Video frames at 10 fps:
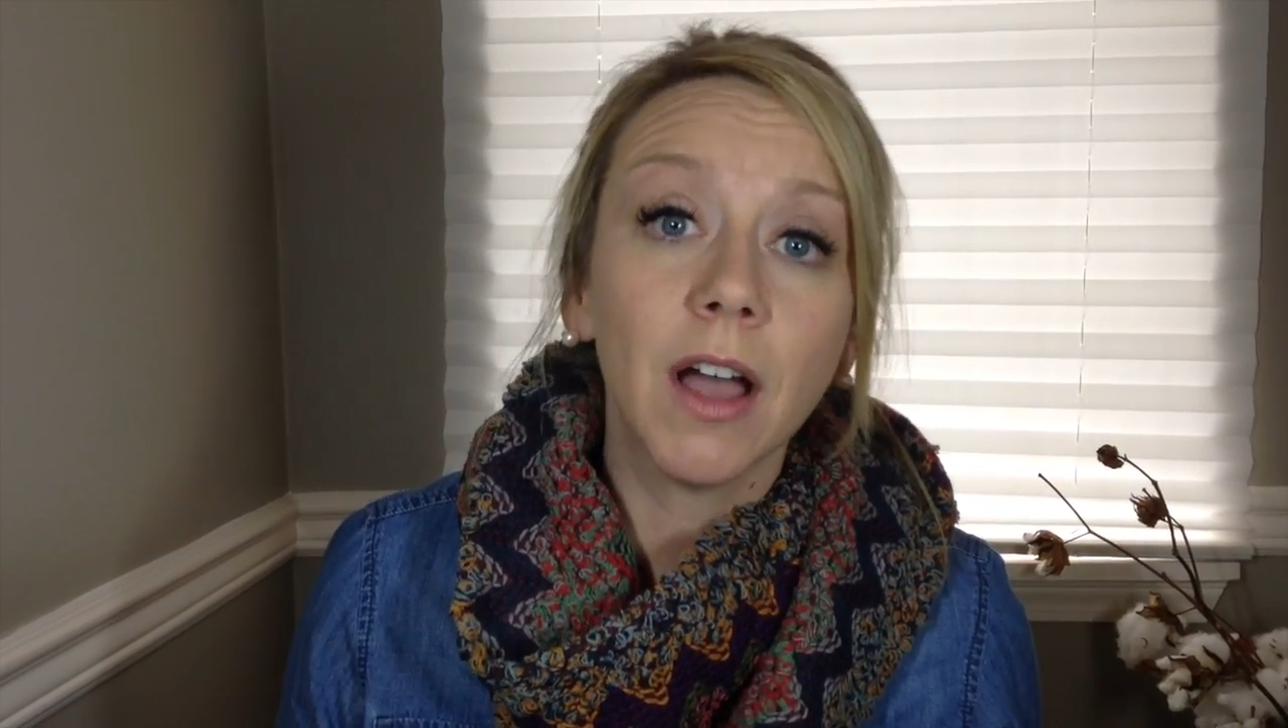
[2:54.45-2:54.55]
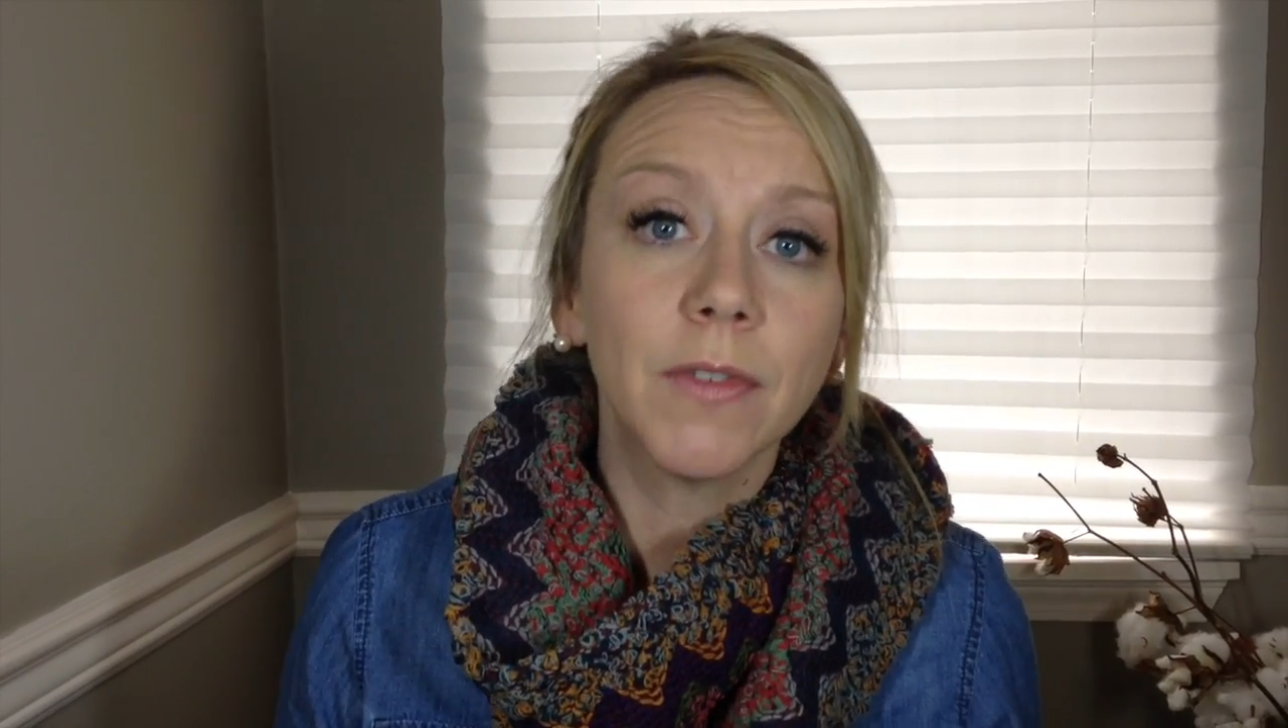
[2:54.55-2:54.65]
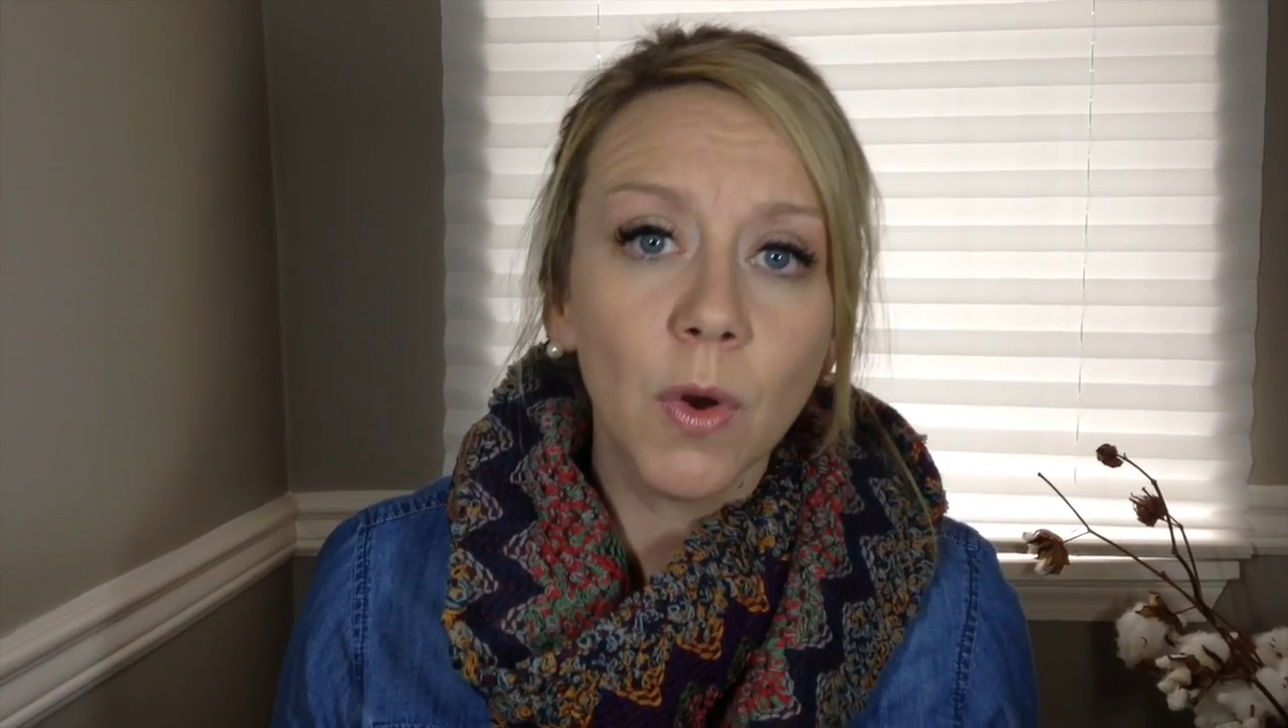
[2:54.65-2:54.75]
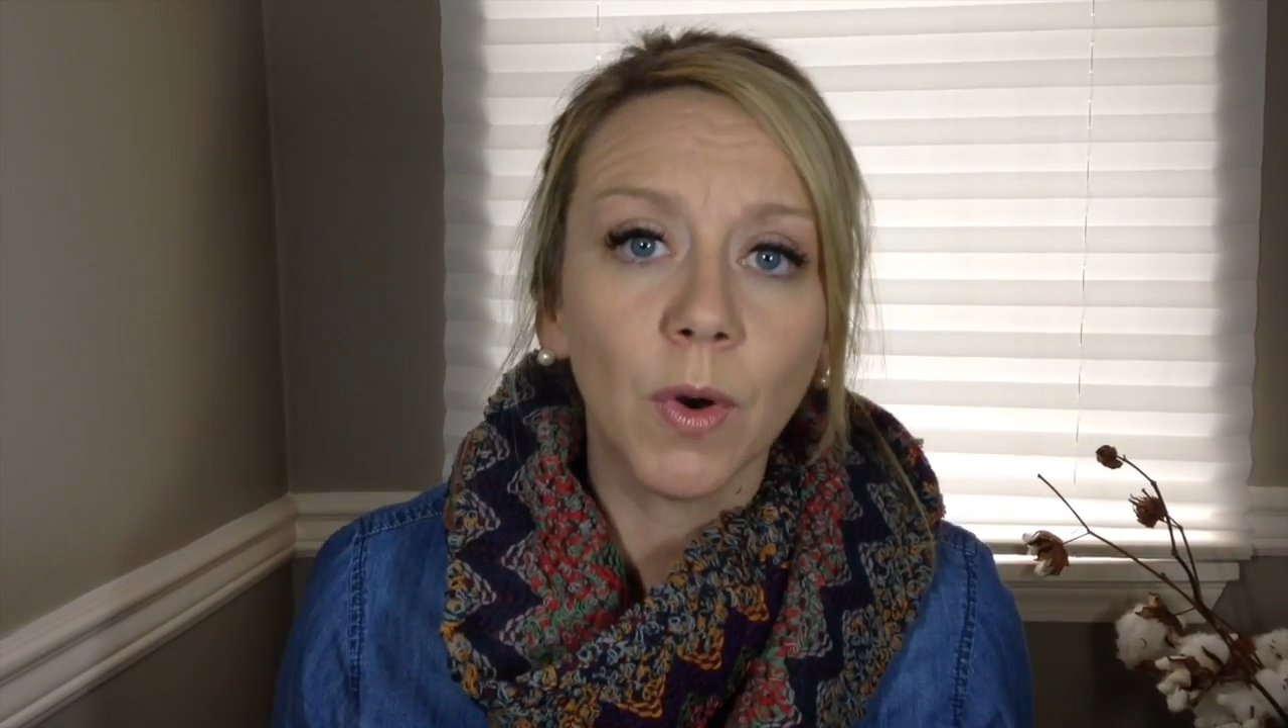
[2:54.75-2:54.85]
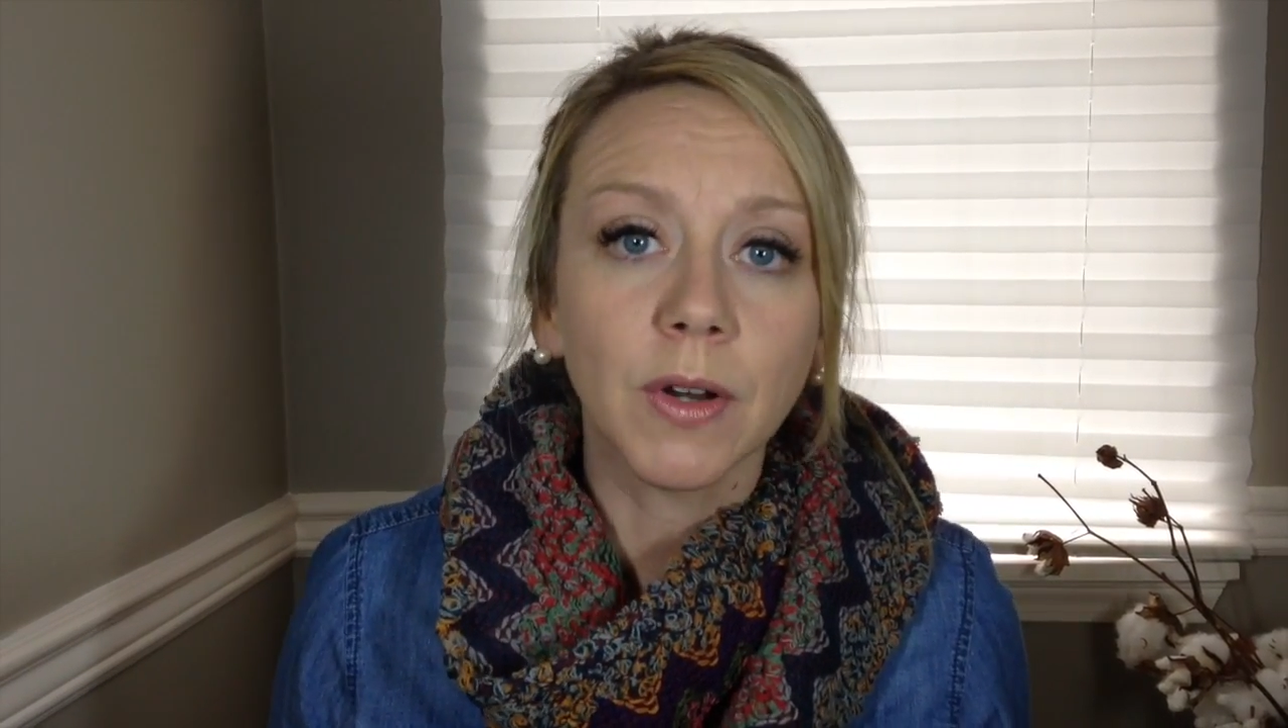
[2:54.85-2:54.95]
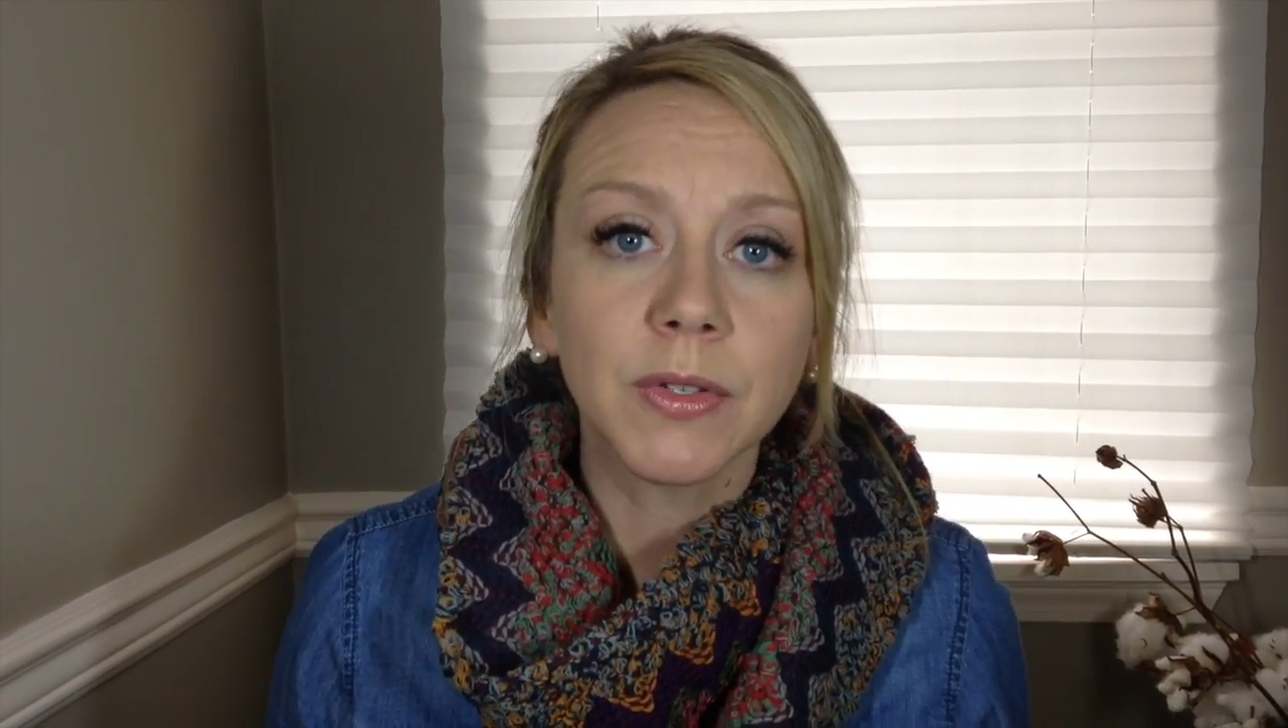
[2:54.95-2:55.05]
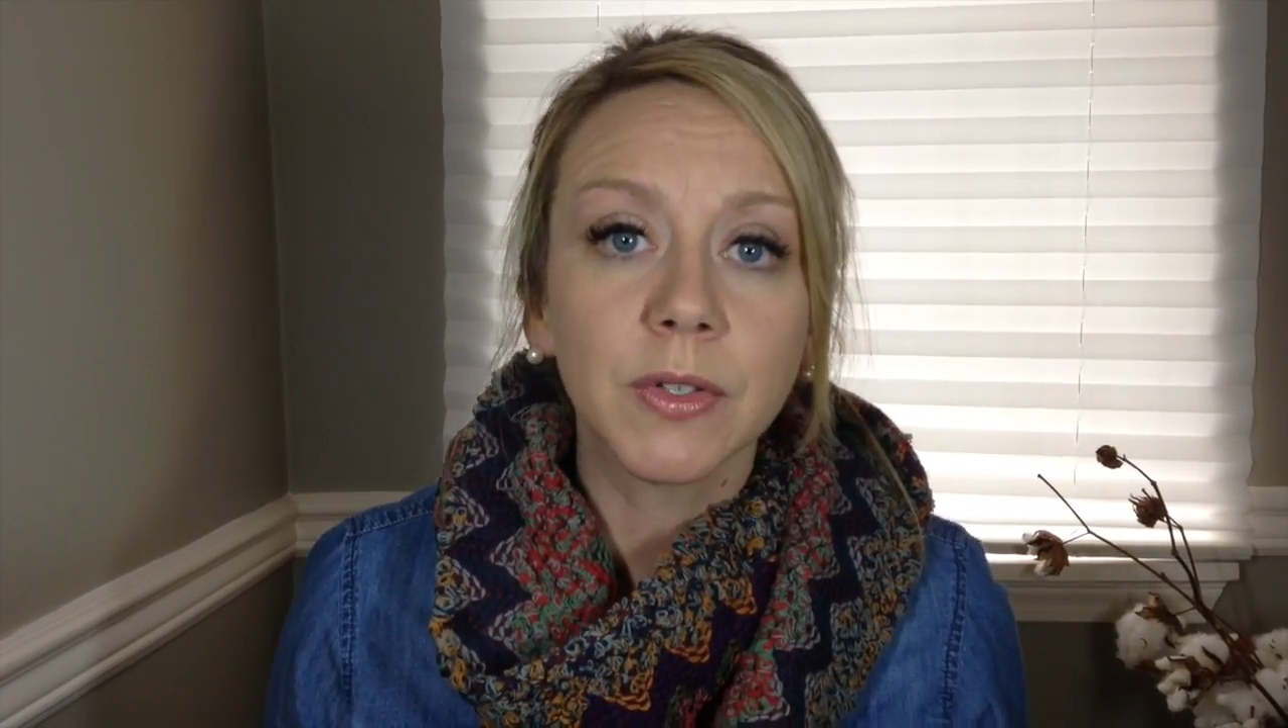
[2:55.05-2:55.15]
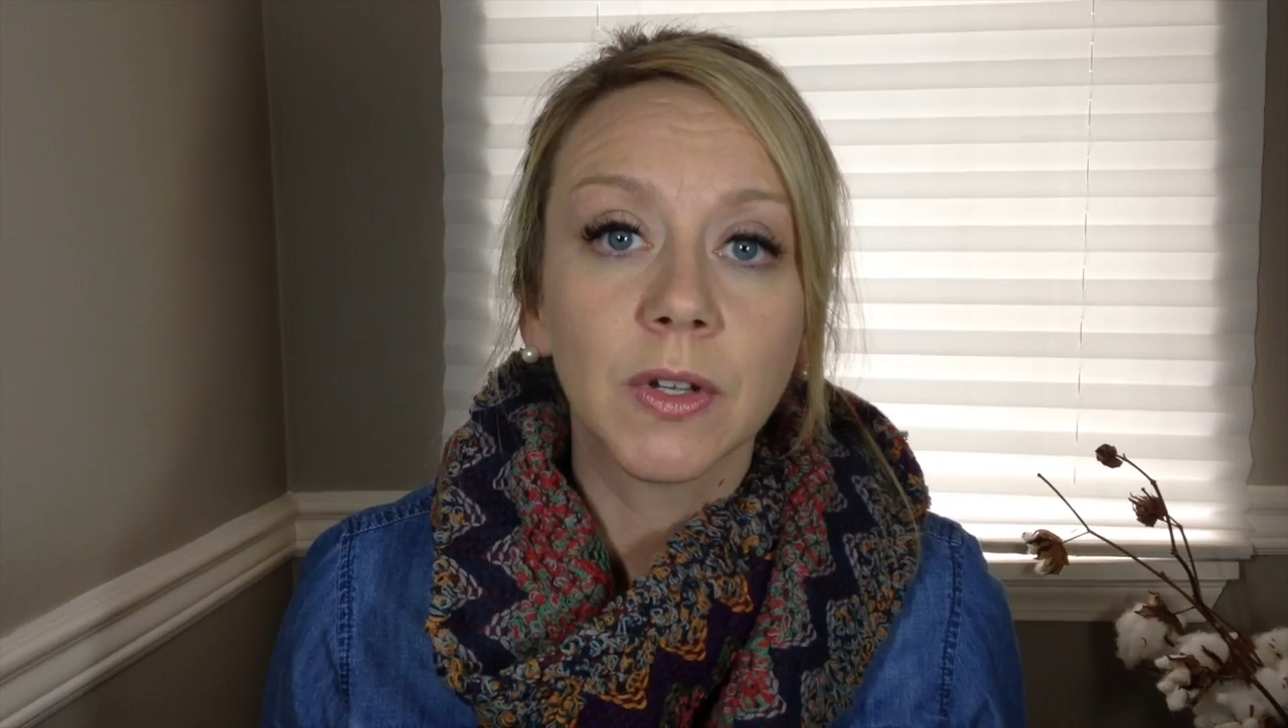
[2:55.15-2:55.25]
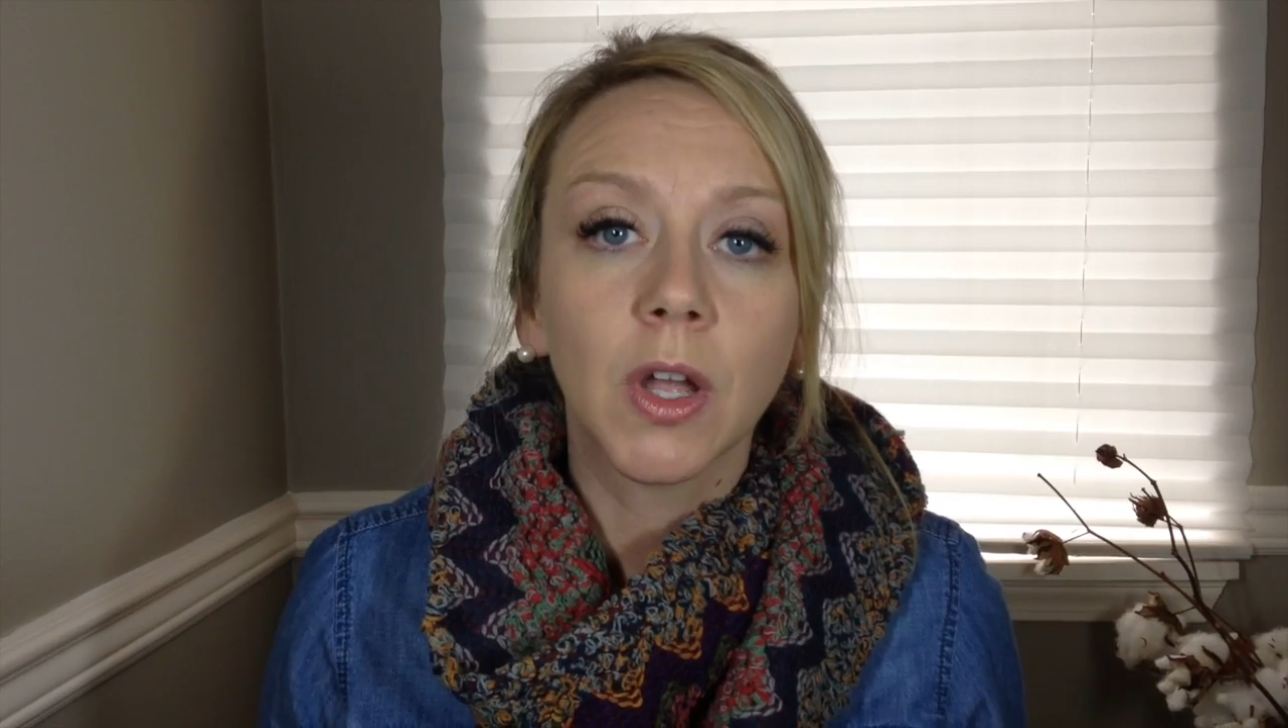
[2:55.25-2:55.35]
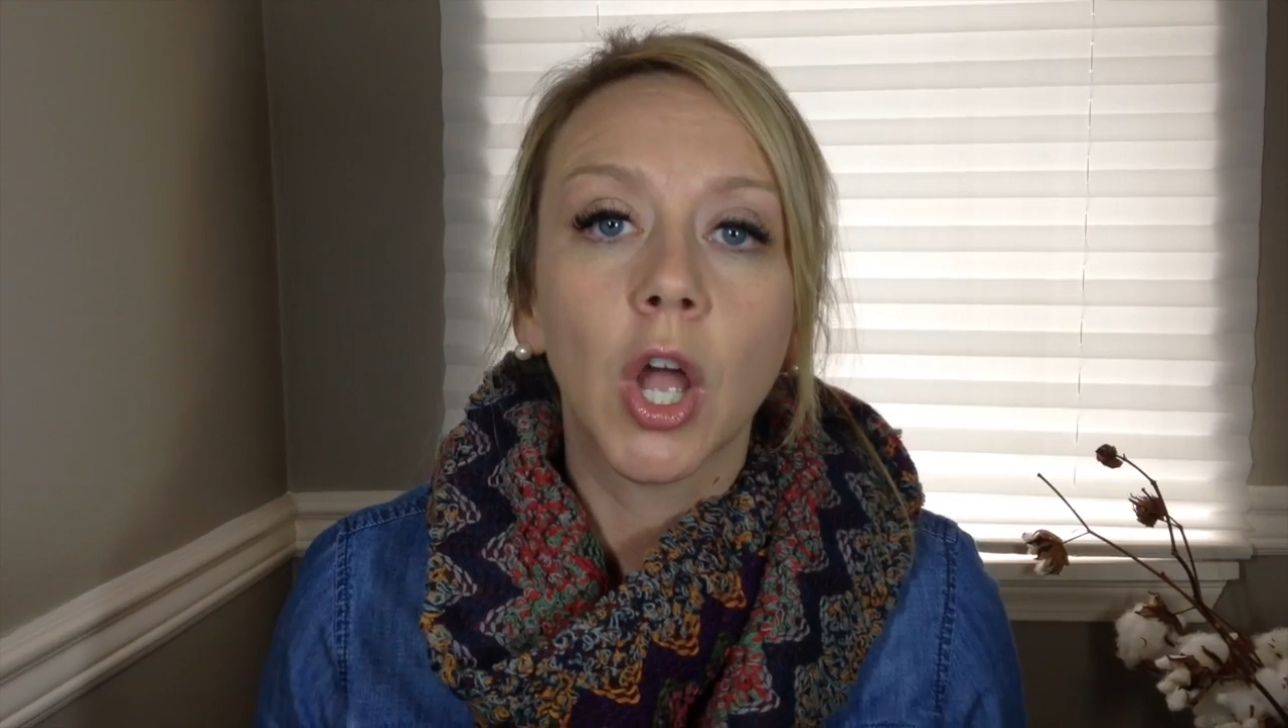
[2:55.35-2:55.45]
Of course.